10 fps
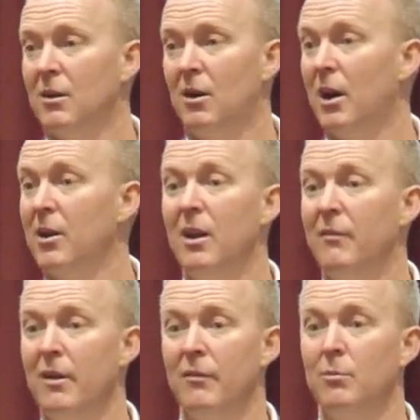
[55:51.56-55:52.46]
I don't
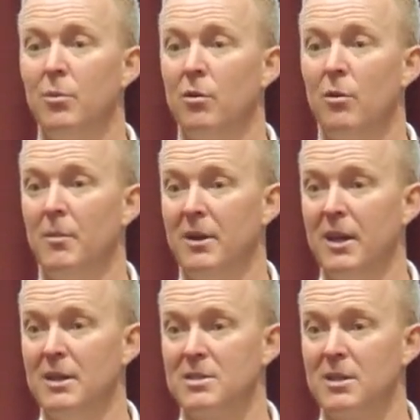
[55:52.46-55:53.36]
even have a computer on my
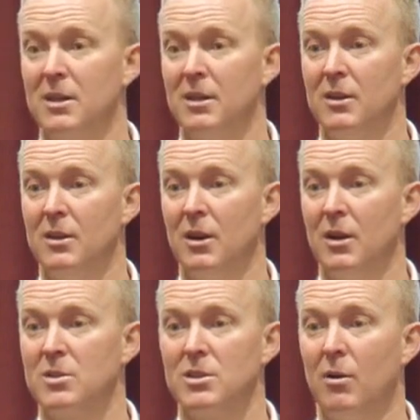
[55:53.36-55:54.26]
desk, you
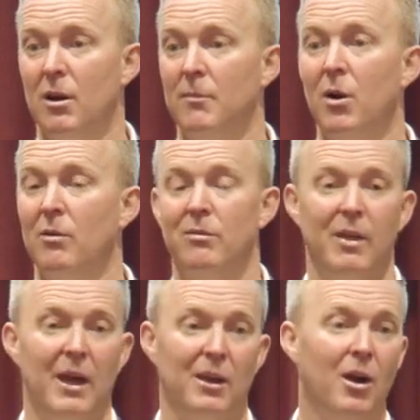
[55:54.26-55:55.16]
know, so I'm not
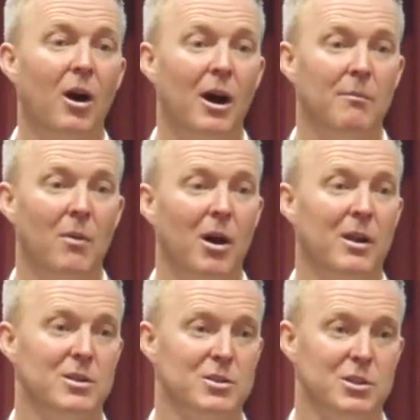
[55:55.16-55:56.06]
that guy. Mine
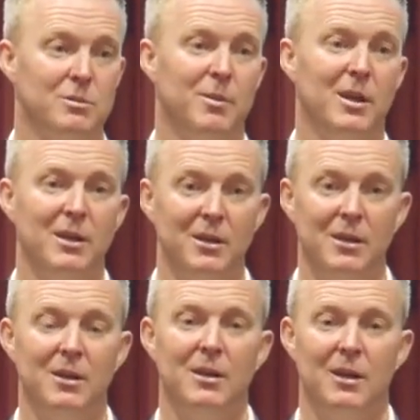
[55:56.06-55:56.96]
has just been,
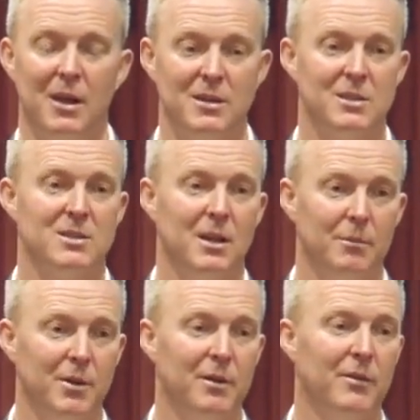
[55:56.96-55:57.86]
as I said, a
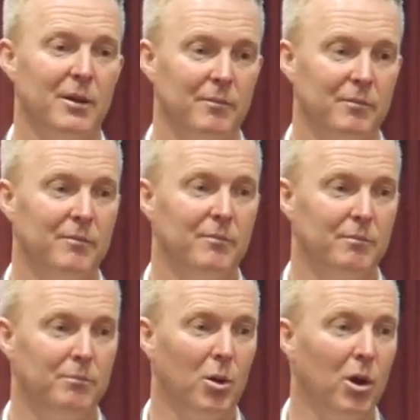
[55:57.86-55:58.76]
bit of a
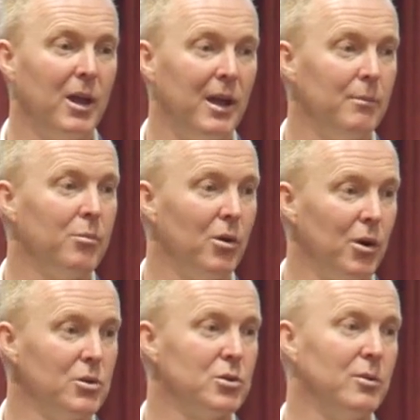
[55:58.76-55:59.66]
blockhead
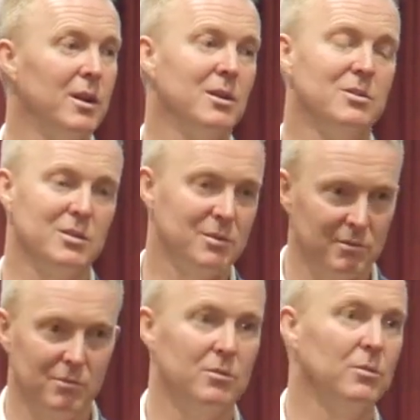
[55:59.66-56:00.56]
approach where you just
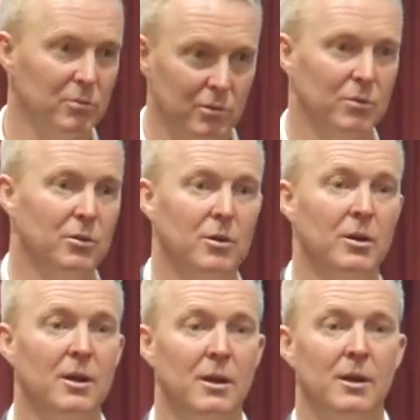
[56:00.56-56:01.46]
dung, dung, dung.
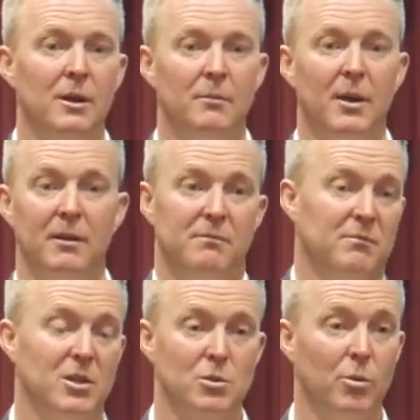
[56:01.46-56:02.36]
But
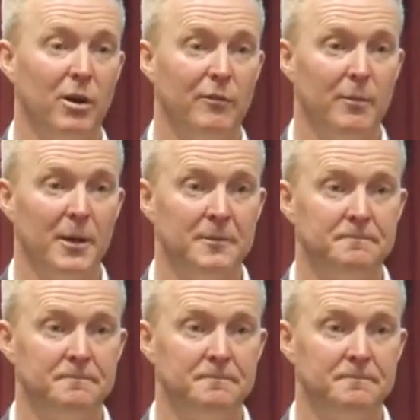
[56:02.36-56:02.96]
it's worked for me.